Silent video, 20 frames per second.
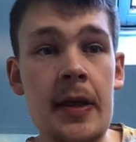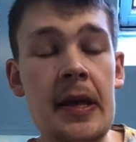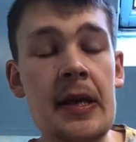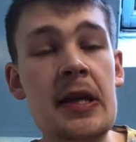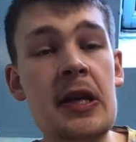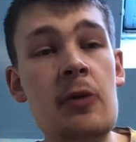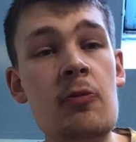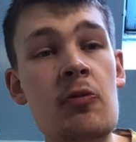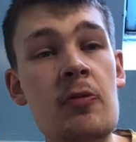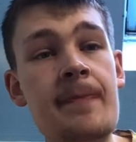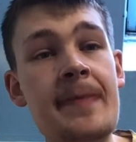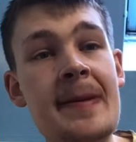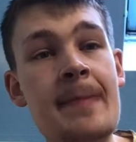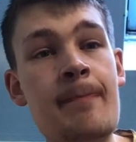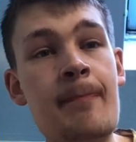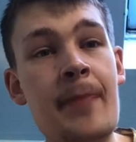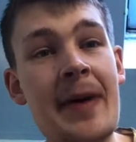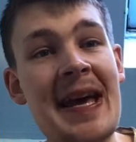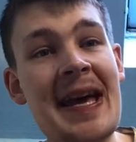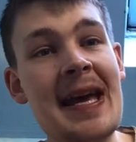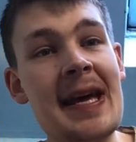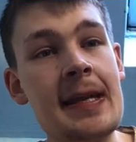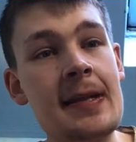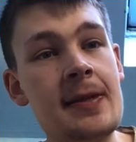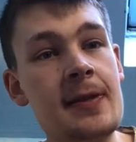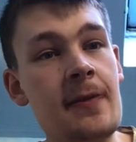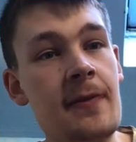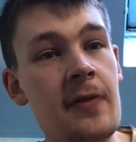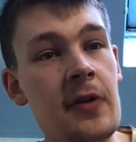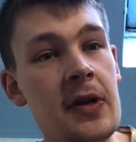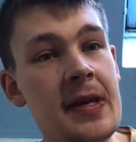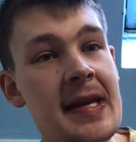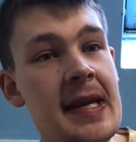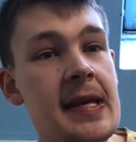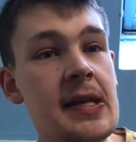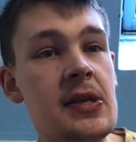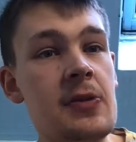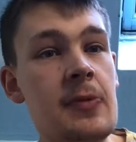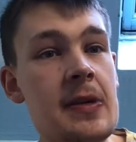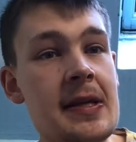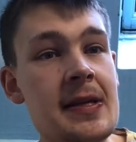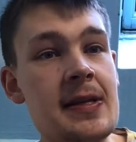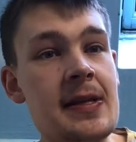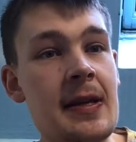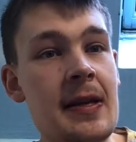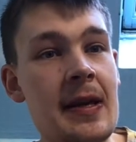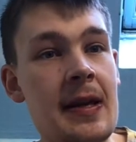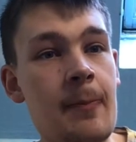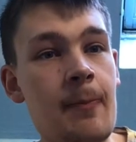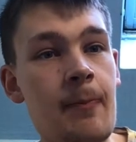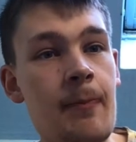then he would be banned for next week's